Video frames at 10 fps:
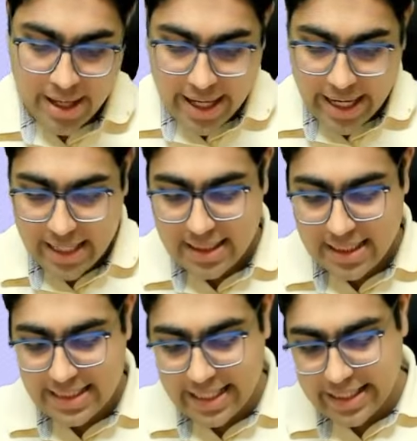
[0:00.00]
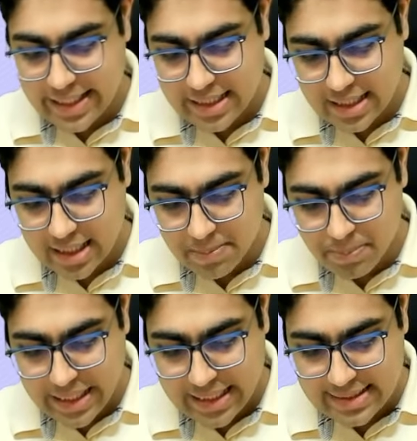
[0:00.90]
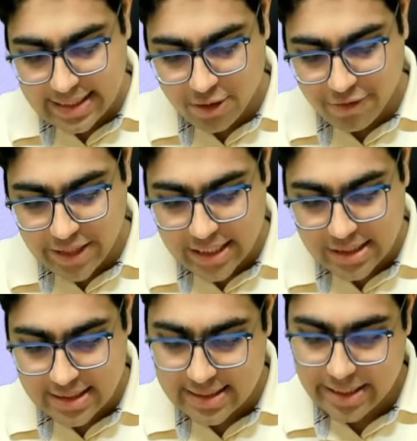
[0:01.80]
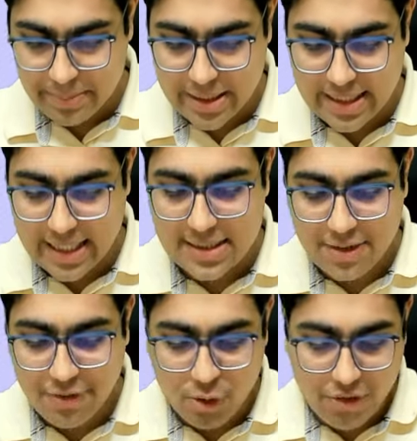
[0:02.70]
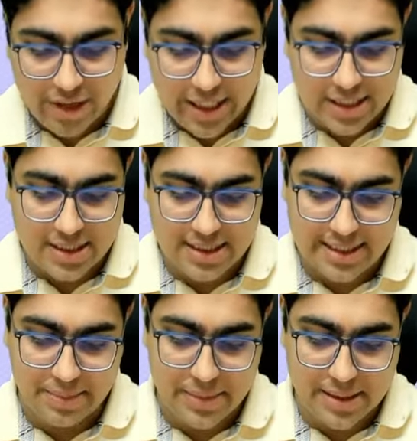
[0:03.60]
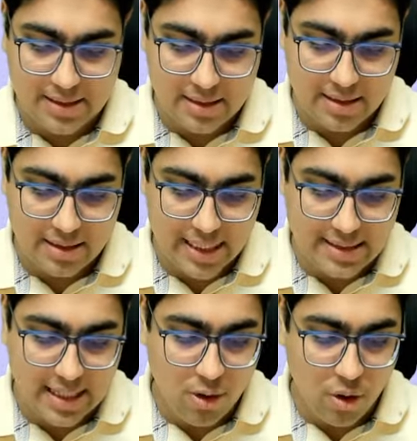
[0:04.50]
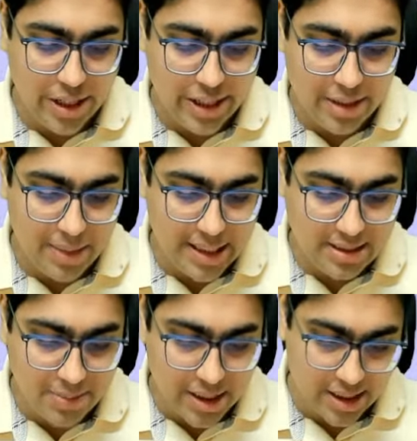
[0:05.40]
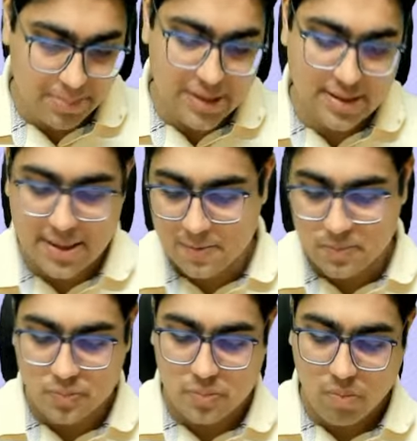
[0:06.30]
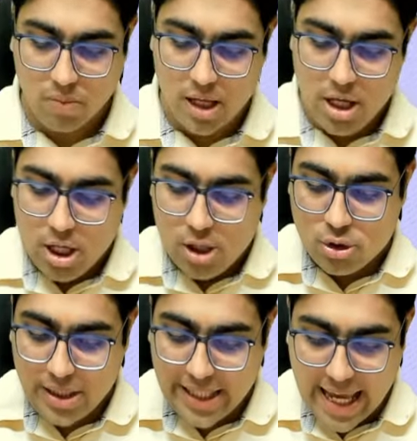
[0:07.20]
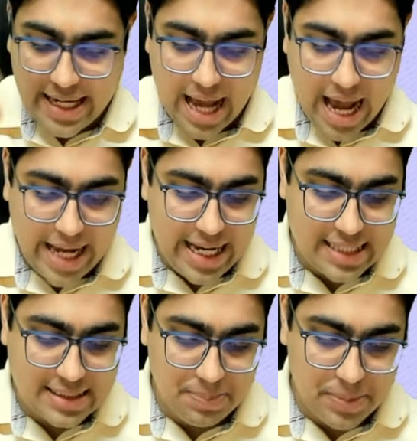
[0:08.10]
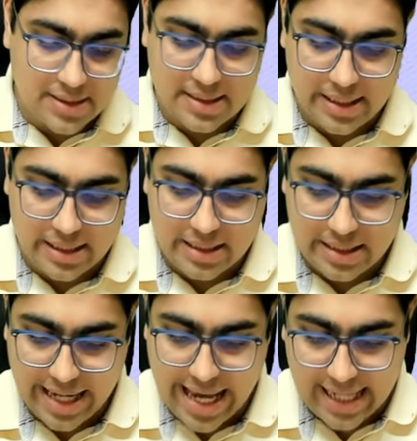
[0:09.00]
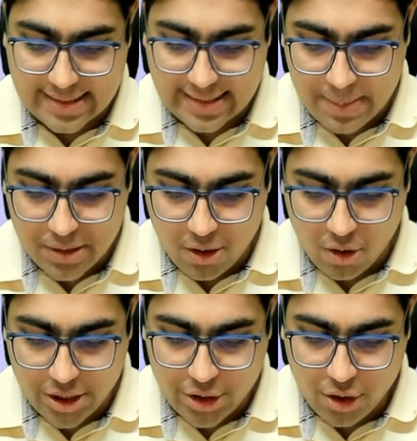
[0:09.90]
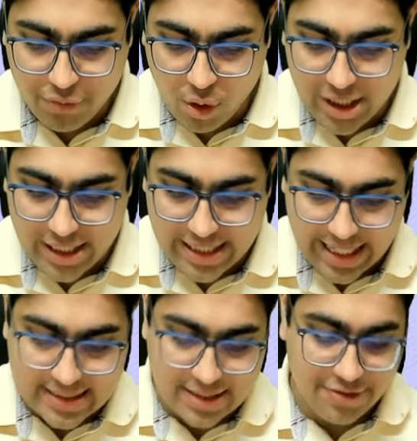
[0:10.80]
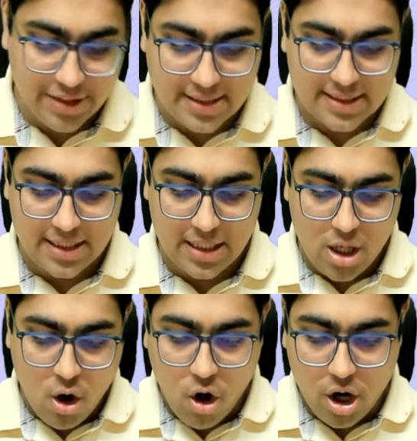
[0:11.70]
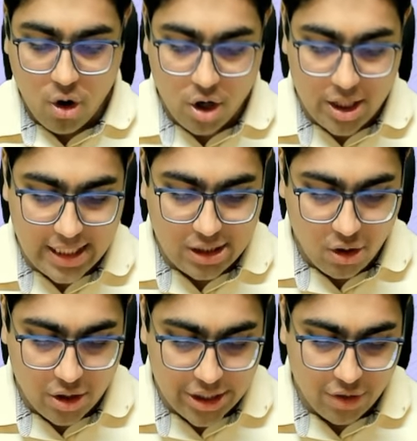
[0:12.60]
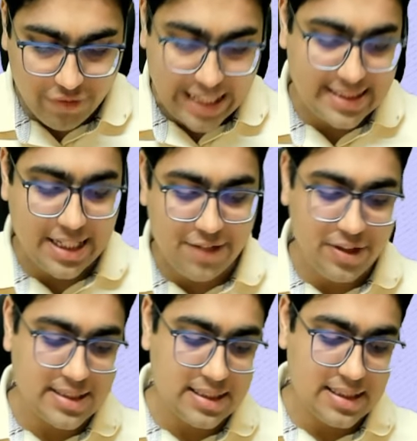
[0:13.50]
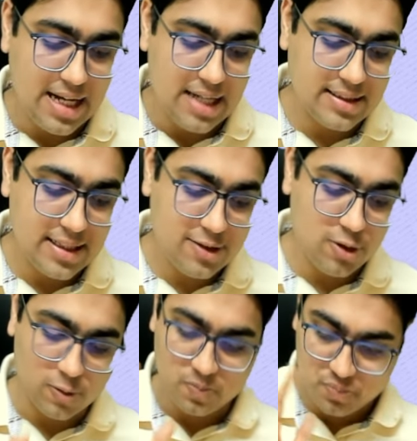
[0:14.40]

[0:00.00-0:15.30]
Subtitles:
In this entity, the complete set of financial statement, that is the full financial statements, these are audited by some other person. So can I as a person accept the audit of only the SFS or only the audit of SEFS? The answer is no.